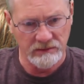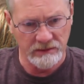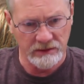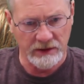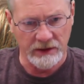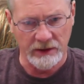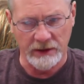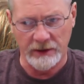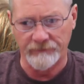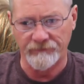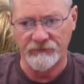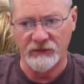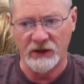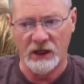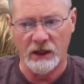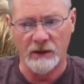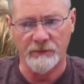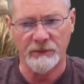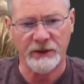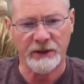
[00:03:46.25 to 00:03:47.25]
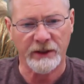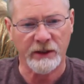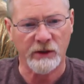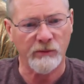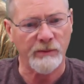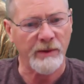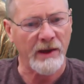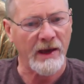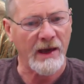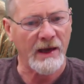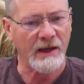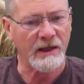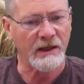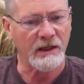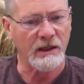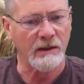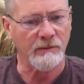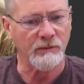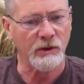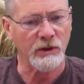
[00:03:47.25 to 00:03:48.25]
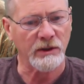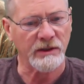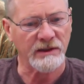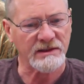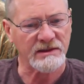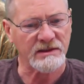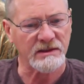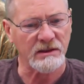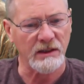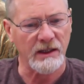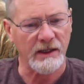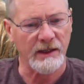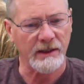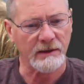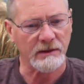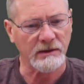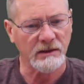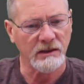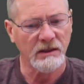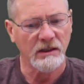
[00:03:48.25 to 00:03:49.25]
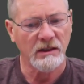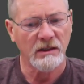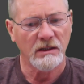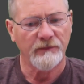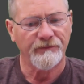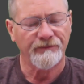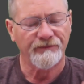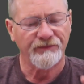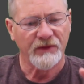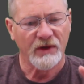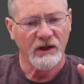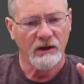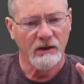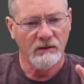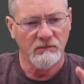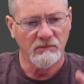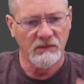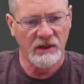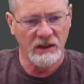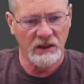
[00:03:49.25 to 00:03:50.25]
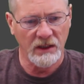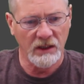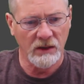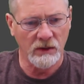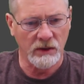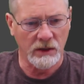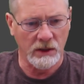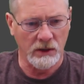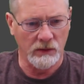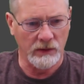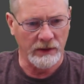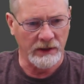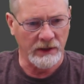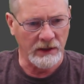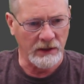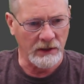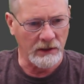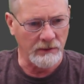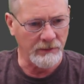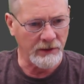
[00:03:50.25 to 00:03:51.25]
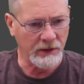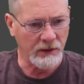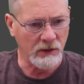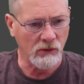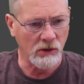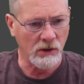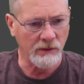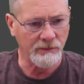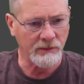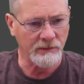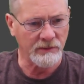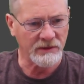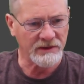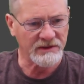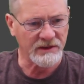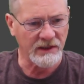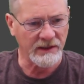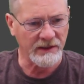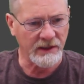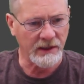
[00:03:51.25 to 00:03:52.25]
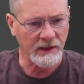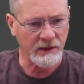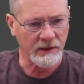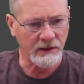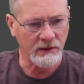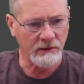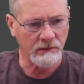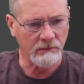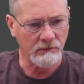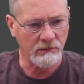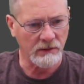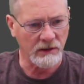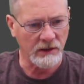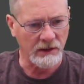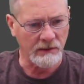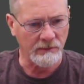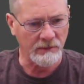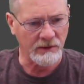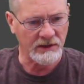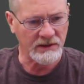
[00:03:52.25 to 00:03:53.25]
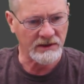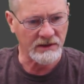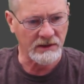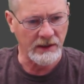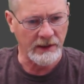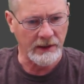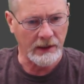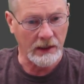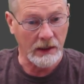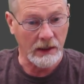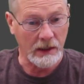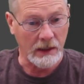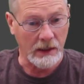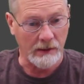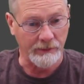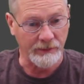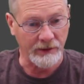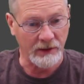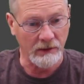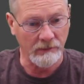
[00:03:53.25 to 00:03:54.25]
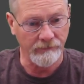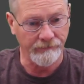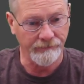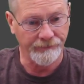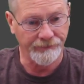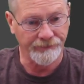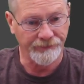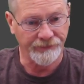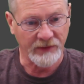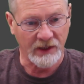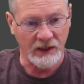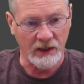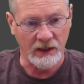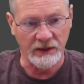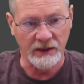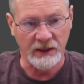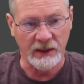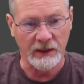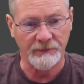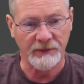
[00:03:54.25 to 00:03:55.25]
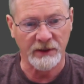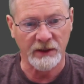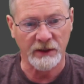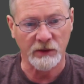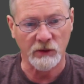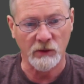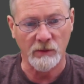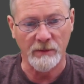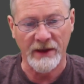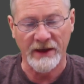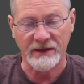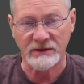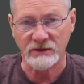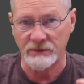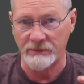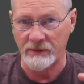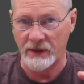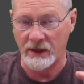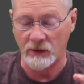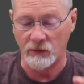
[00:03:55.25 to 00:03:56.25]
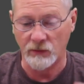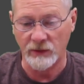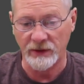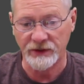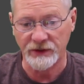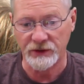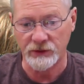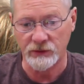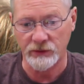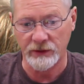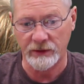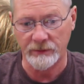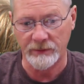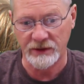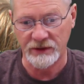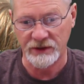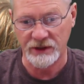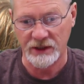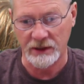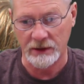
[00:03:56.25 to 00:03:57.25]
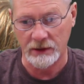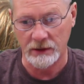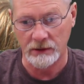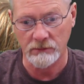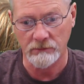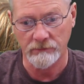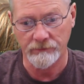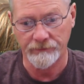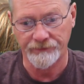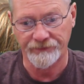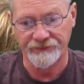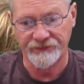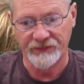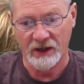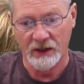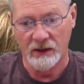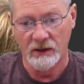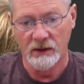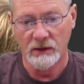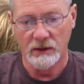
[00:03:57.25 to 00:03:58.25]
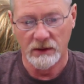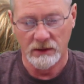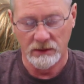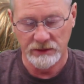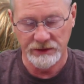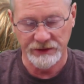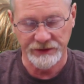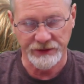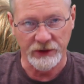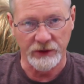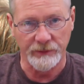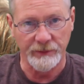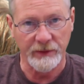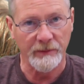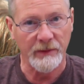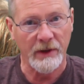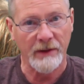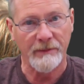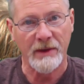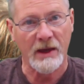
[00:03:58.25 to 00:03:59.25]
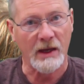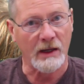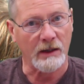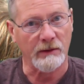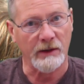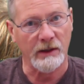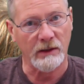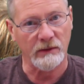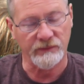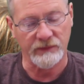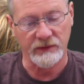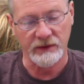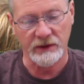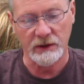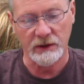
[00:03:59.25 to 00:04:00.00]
Okay, now I'm going to go back and I'm going to select my logo again. I'm going to go up, I'm going to select edit, and I'm going to select copy, and then I'm going to go back to my original image again, which is going to be my background for the